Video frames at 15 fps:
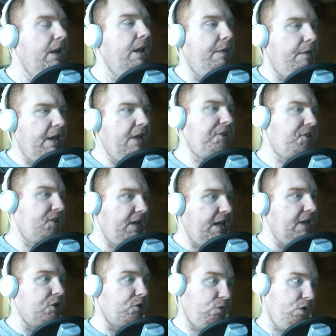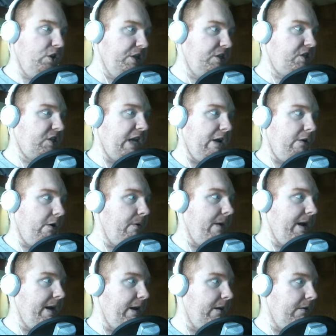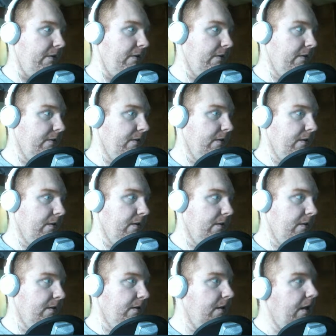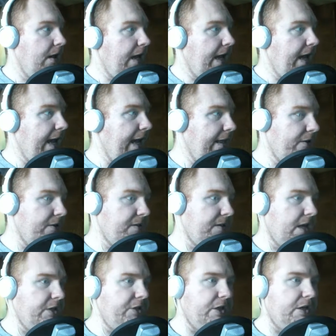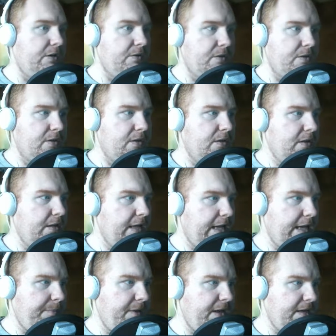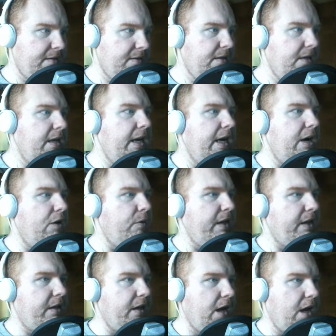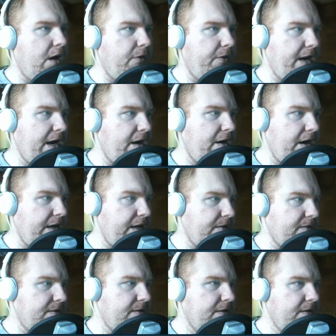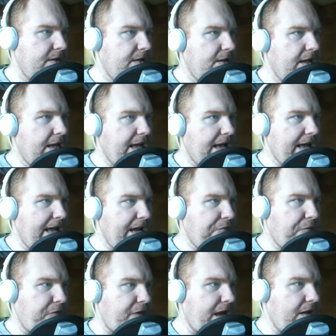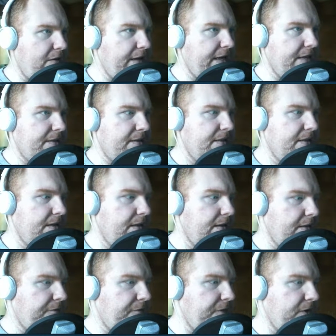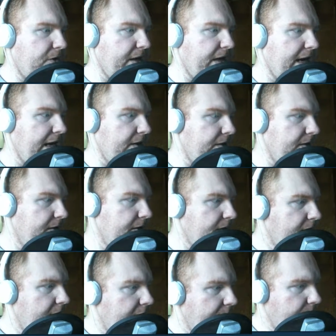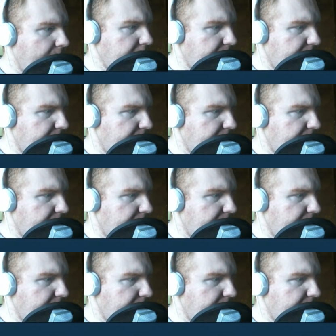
This is really scary right here. Hey, little Sanchos. Hey, buddies. Here we go. There it is. I found it. The floating island. Erosion